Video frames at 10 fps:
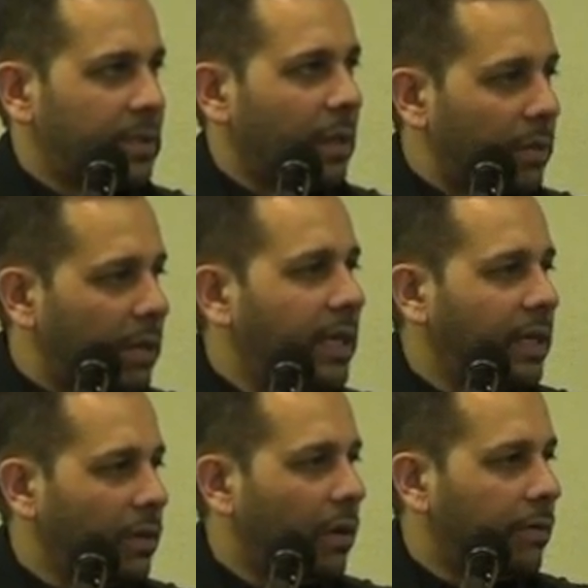So I want to
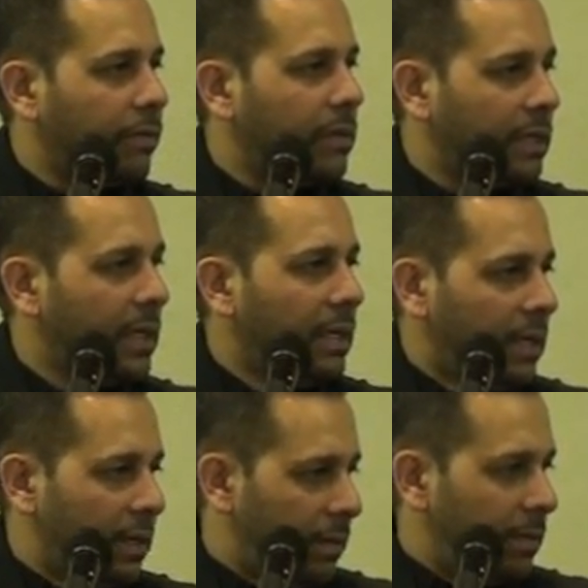thank you all for the
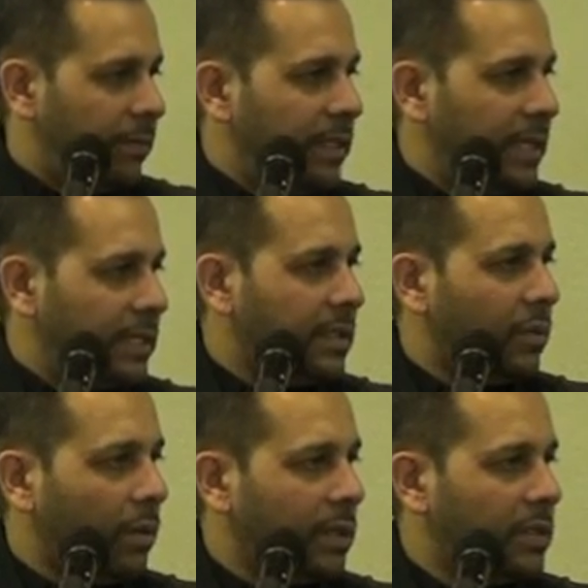
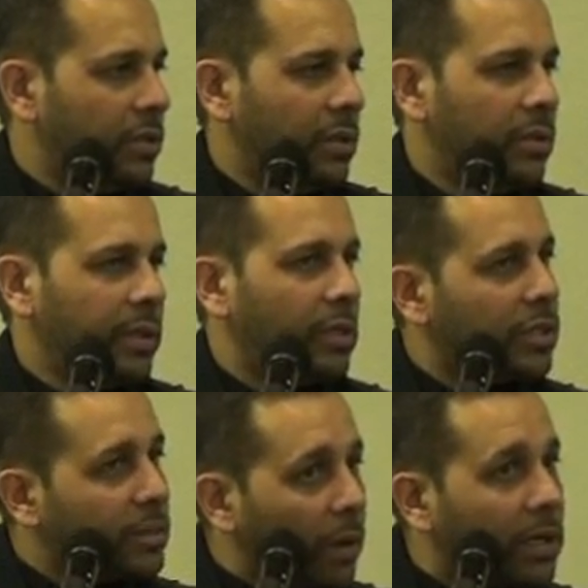fantastic work that you're all doing.
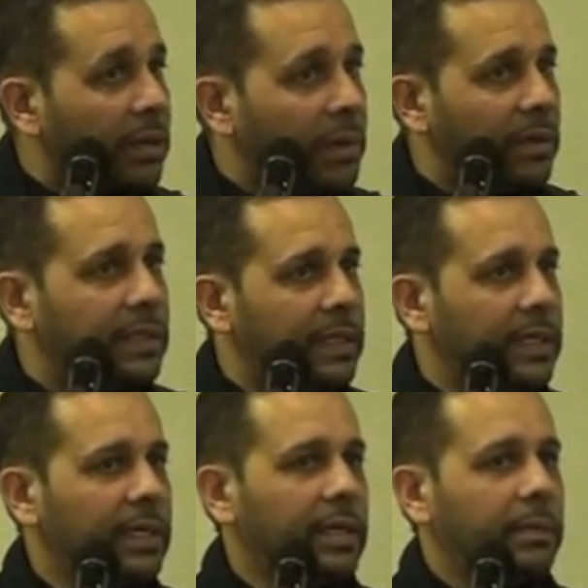You're a small
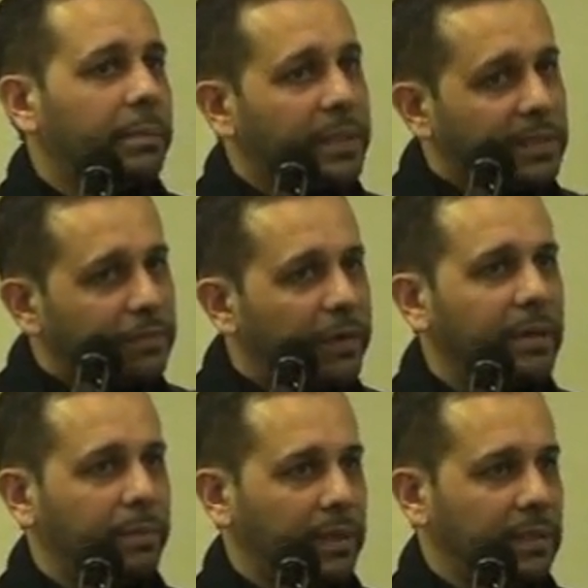community, but it's
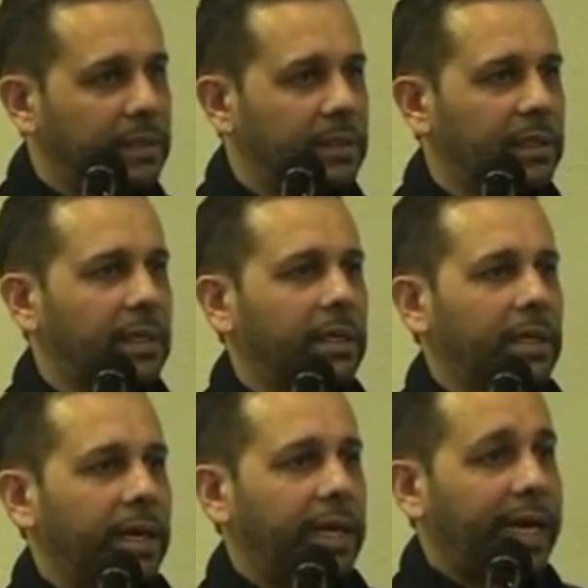vibrant.
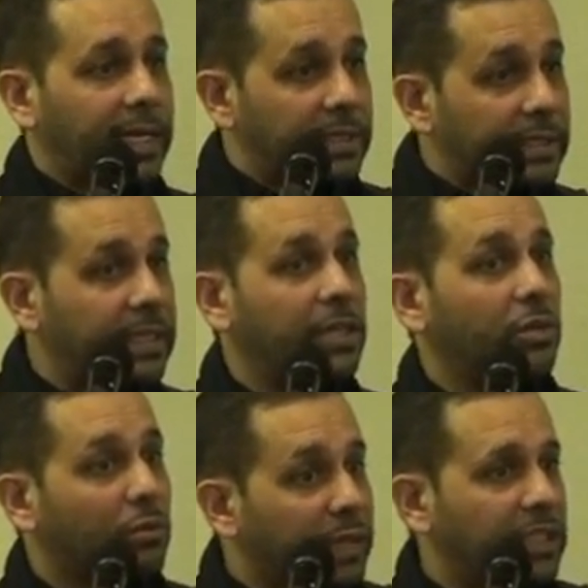And I can see
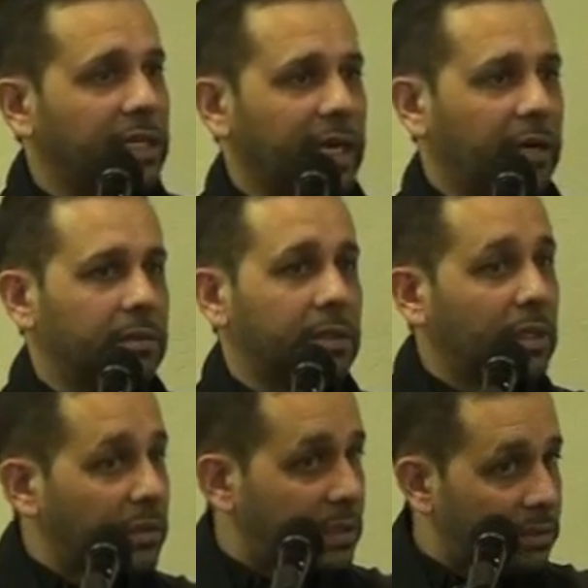you reaching out.
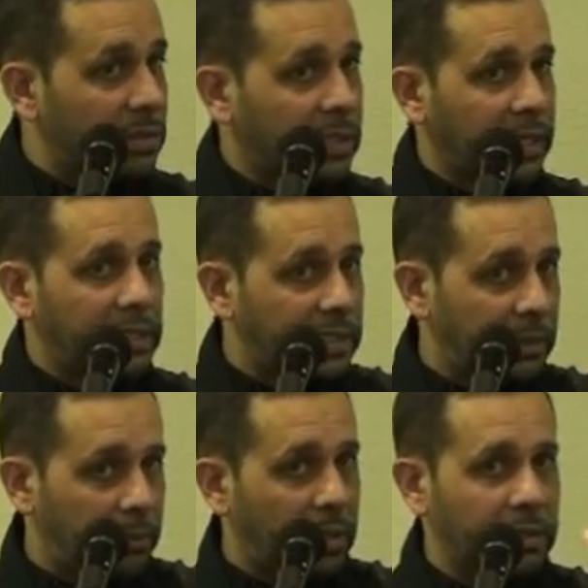You know, it's interesting, I see
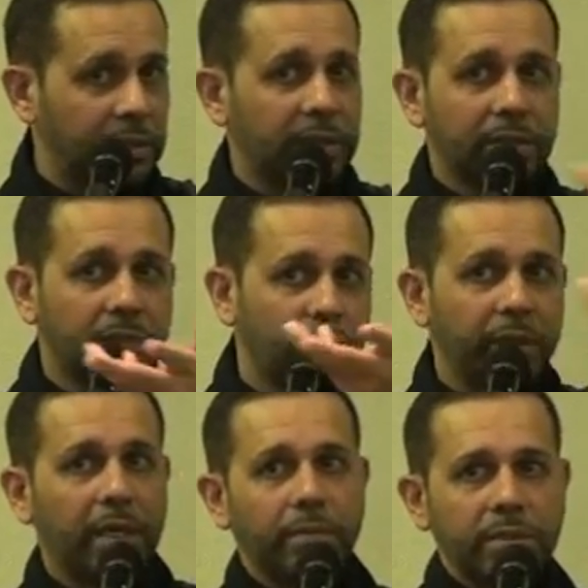some brothers and sisters
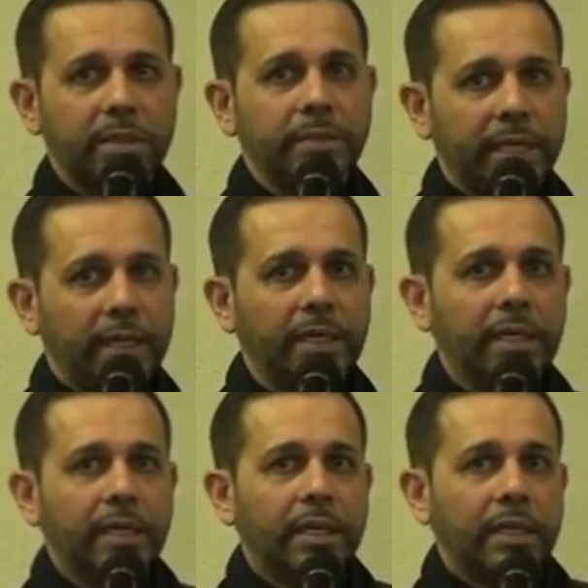who become Muslims here.